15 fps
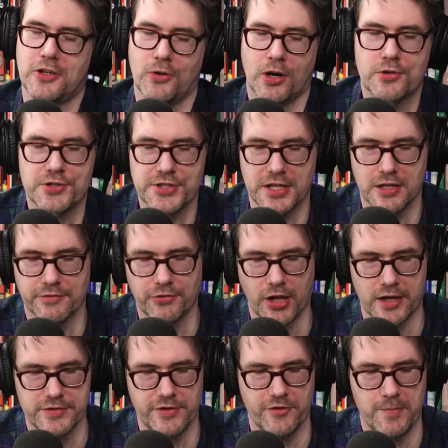you know, understanding the
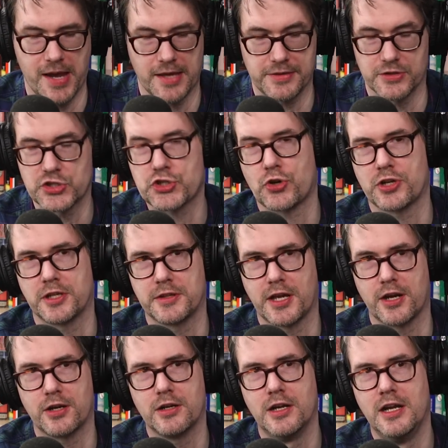philosophy of math and starting
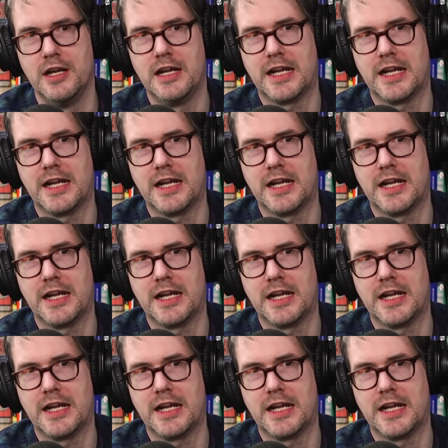there,